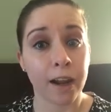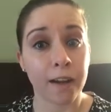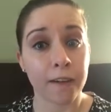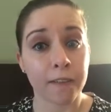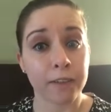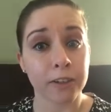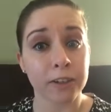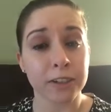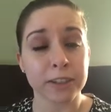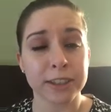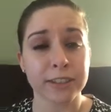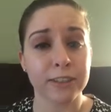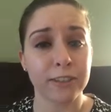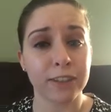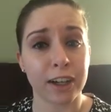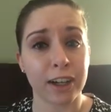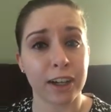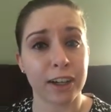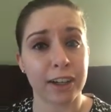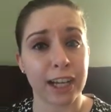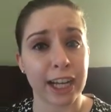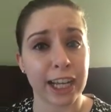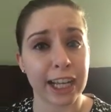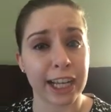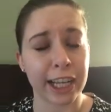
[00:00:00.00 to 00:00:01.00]
First of
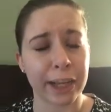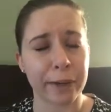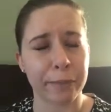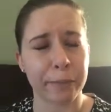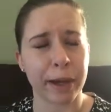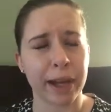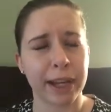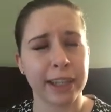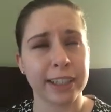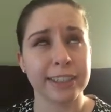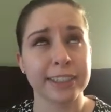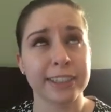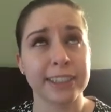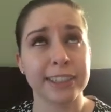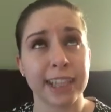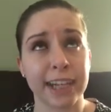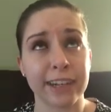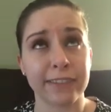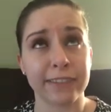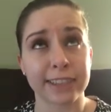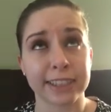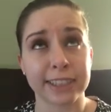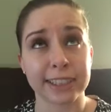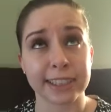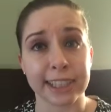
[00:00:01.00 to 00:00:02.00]
all, I am
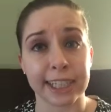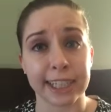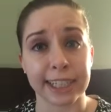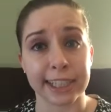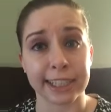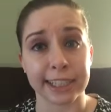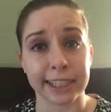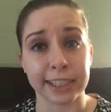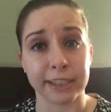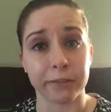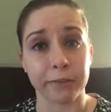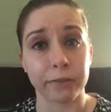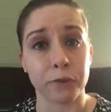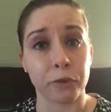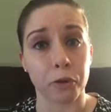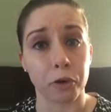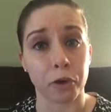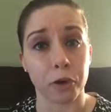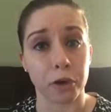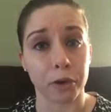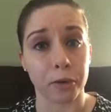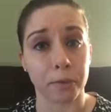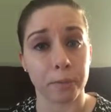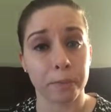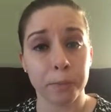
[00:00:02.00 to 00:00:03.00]
devastated
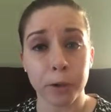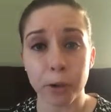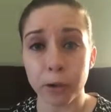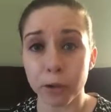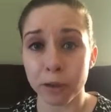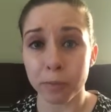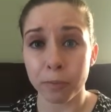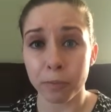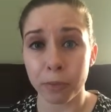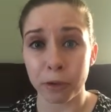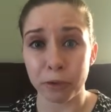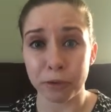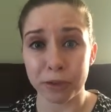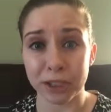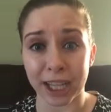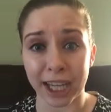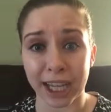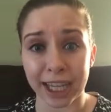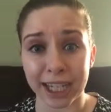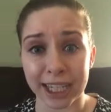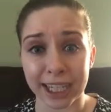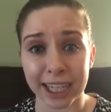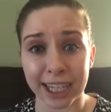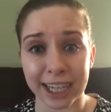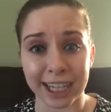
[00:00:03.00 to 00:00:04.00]
for both
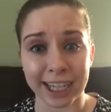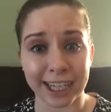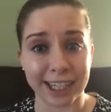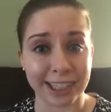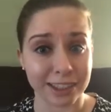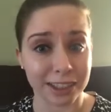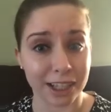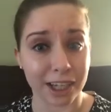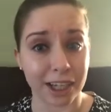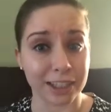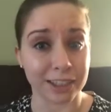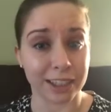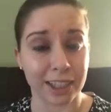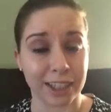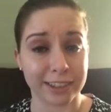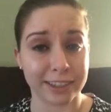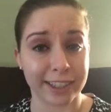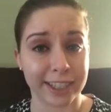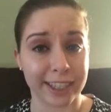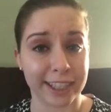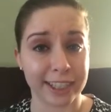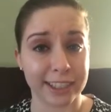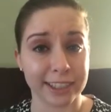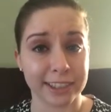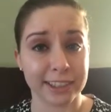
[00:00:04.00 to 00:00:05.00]
Moonlight and La La
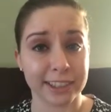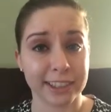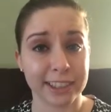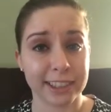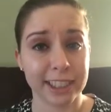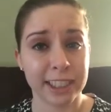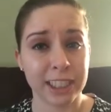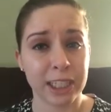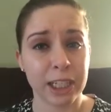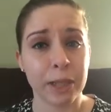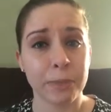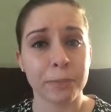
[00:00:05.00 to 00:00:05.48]
Land